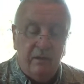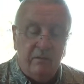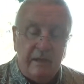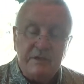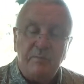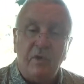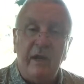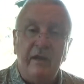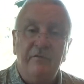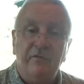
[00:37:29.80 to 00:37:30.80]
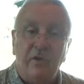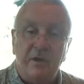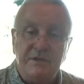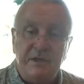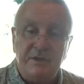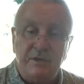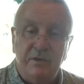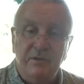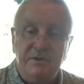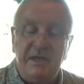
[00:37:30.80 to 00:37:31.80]
Let's pray for our sister
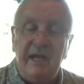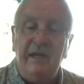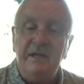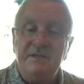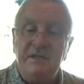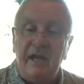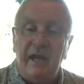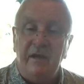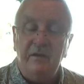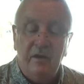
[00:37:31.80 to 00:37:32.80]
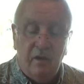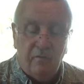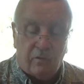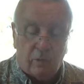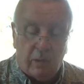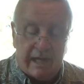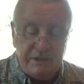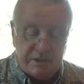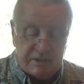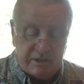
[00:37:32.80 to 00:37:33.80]
who's taking a stand for
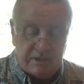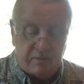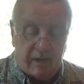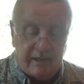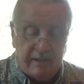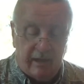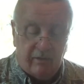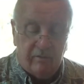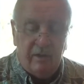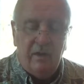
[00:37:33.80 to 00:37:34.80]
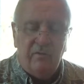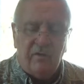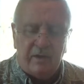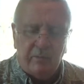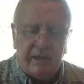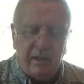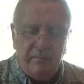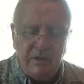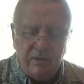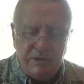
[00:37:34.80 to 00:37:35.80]
righteousness right now. Father, we come
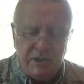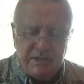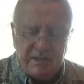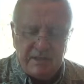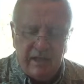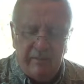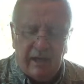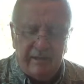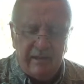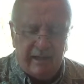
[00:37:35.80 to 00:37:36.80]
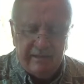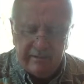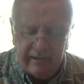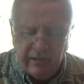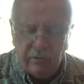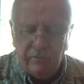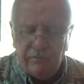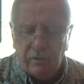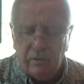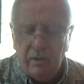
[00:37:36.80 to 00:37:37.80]
to you in Jesus' name. I, I thank you
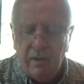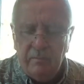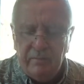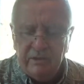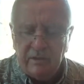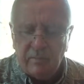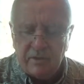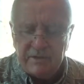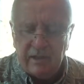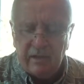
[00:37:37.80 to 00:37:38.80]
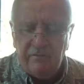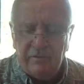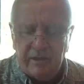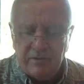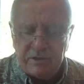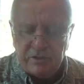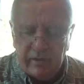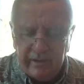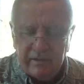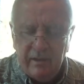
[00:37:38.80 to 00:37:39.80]
for Bill and Marcella for their
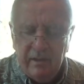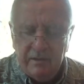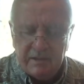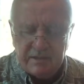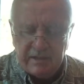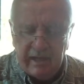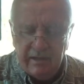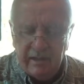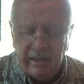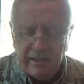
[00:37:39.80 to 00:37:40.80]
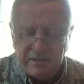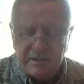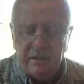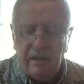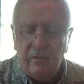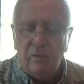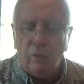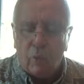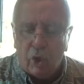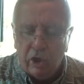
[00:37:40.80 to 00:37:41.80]
strength to stand against uh,
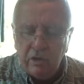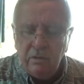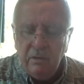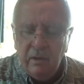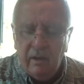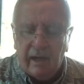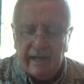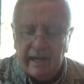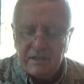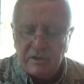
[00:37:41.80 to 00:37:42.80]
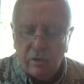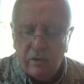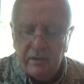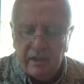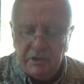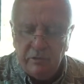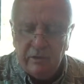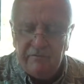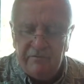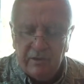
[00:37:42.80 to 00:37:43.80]
wrong. I ask, Lord, that you
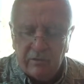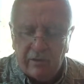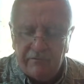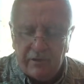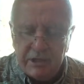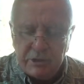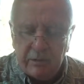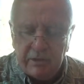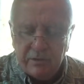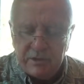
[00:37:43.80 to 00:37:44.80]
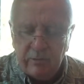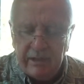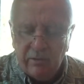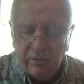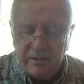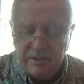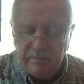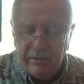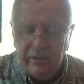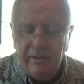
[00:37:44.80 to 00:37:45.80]
would fill her afresh with your sweet Holy
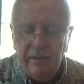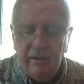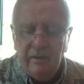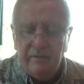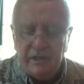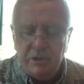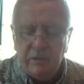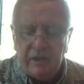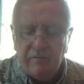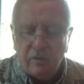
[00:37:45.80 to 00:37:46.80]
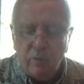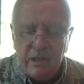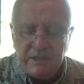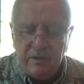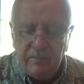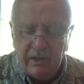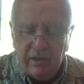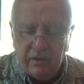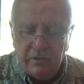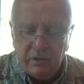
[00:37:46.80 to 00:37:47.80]
Spirit, that you would give her wisdom
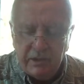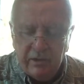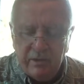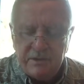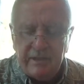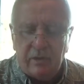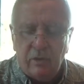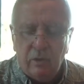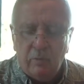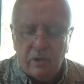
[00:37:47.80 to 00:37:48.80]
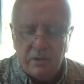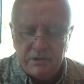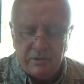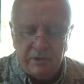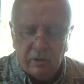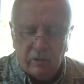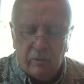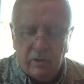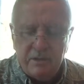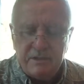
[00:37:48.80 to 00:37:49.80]
beyond her years, that her words are your
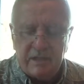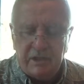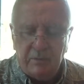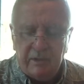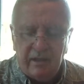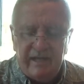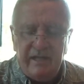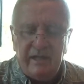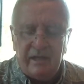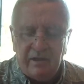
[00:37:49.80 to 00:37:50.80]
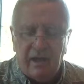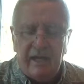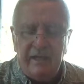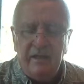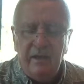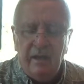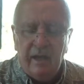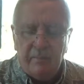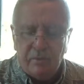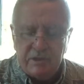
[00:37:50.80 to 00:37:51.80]
words, that you would lead and guide
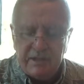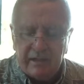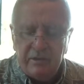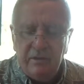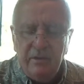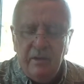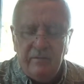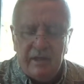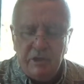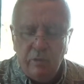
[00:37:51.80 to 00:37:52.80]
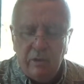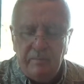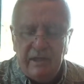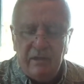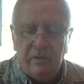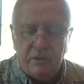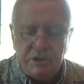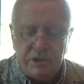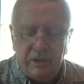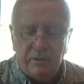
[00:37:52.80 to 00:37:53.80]
and protector, that you would be her
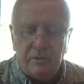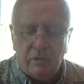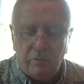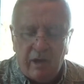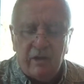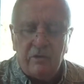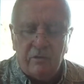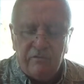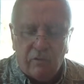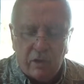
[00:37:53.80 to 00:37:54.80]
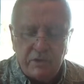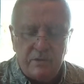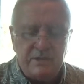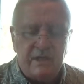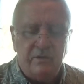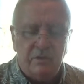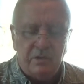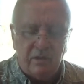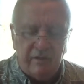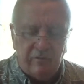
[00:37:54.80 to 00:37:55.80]
shield, her rock, her fortress, and her
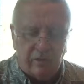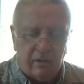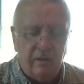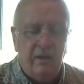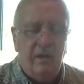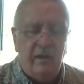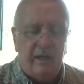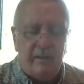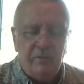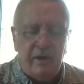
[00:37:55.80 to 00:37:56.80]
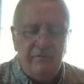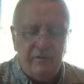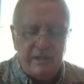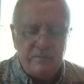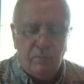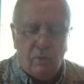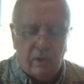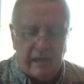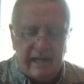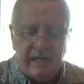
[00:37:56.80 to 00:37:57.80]
deliverer. And I pray for this
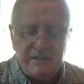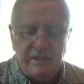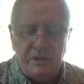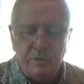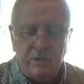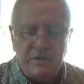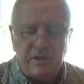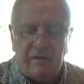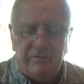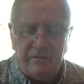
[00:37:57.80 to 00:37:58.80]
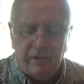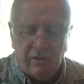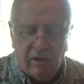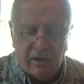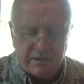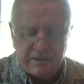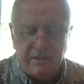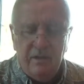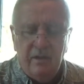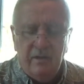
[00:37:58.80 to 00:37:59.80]
board. I ask that you would soften their hearts,
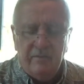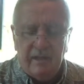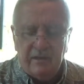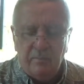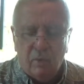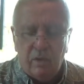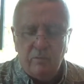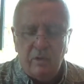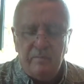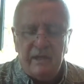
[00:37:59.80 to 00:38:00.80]
that the board would